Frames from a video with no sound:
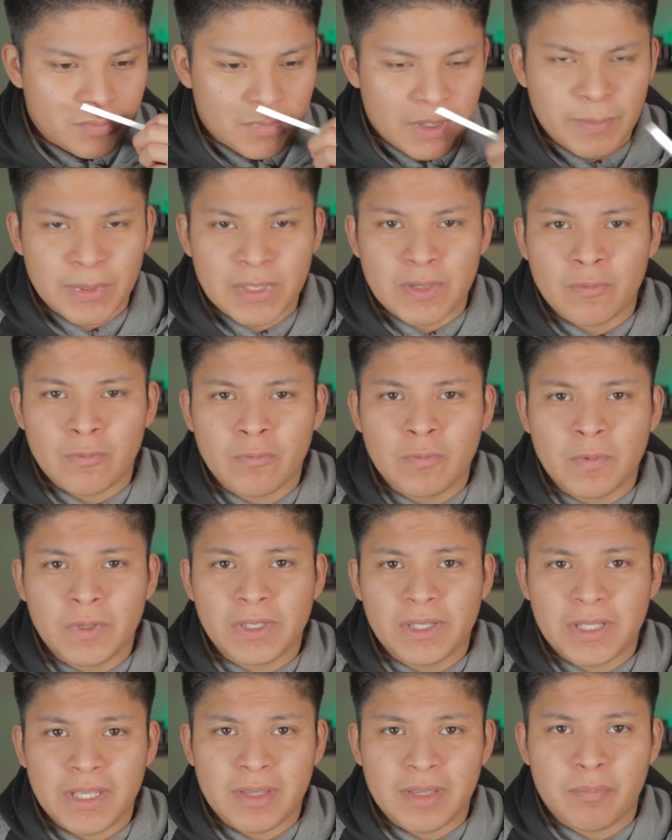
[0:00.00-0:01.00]
I mean, it
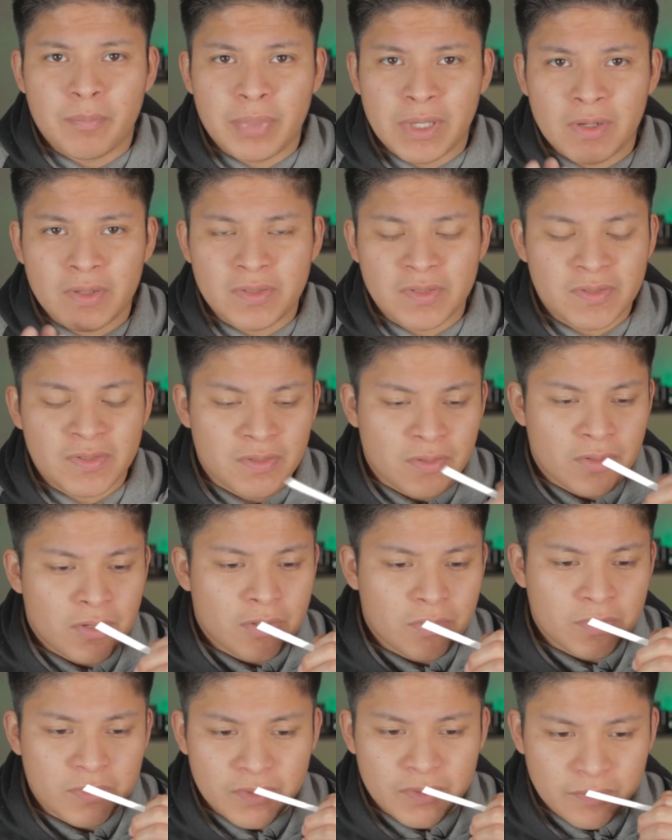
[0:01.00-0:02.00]
really pierces your
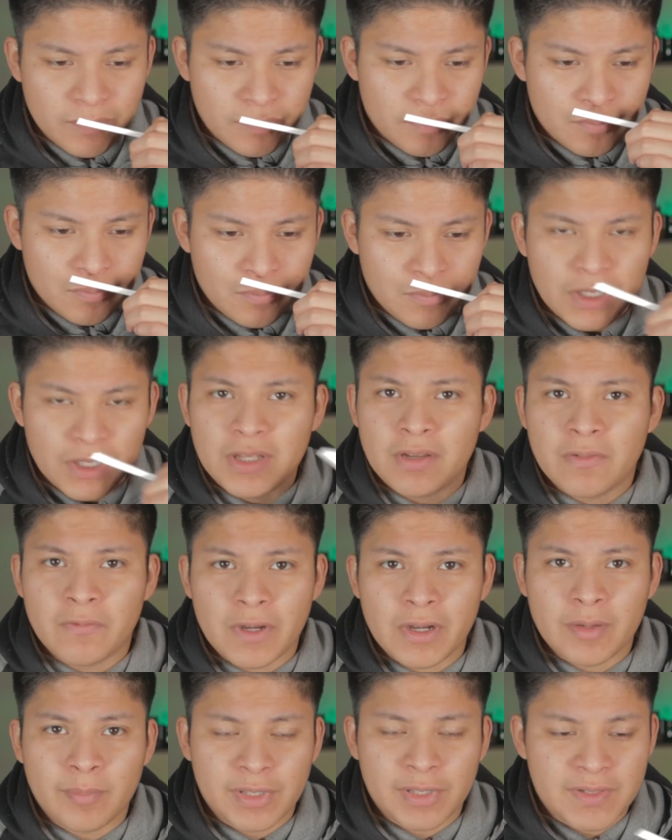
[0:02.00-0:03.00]
nose in a
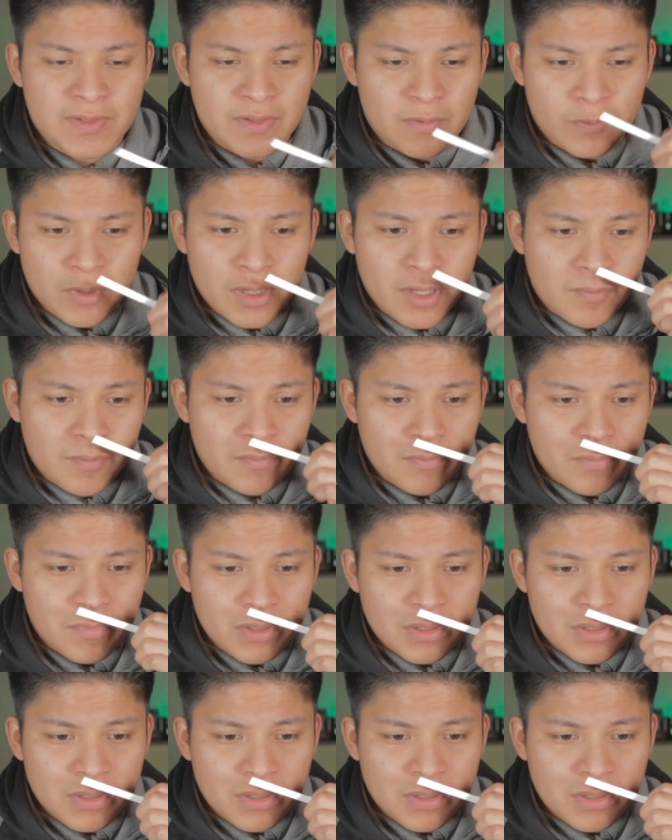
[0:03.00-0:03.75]
very pleasant way.